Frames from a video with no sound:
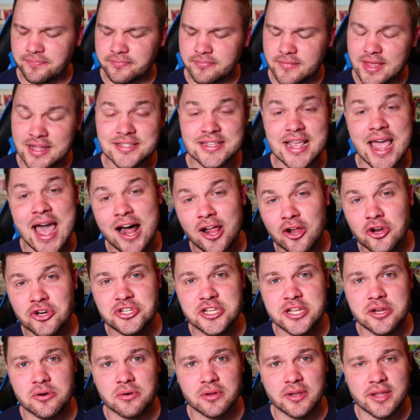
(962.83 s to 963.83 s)
It's
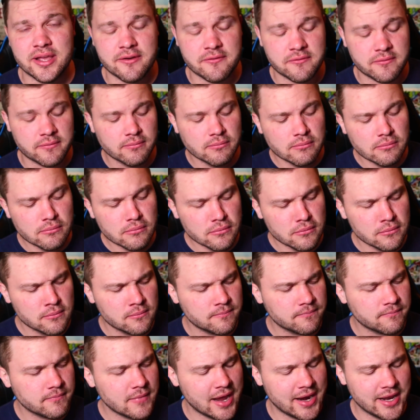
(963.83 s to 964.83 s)
allergy relief.
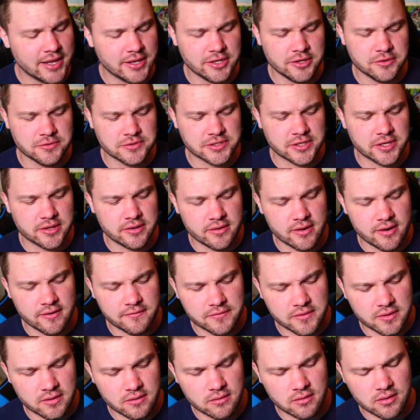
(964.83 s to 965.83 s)
I didn't use it good enough,
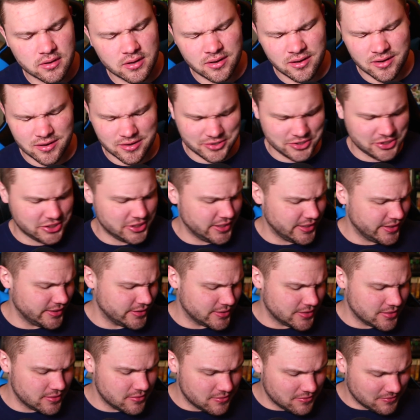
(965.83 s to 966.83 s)
though. Oh,
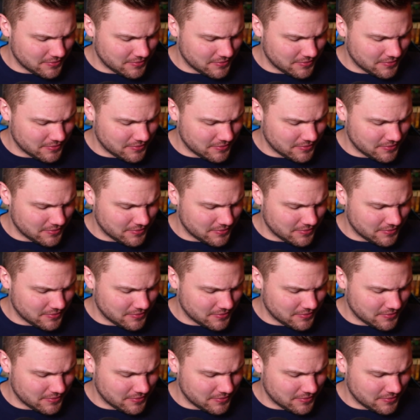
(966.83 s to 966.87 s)
geez.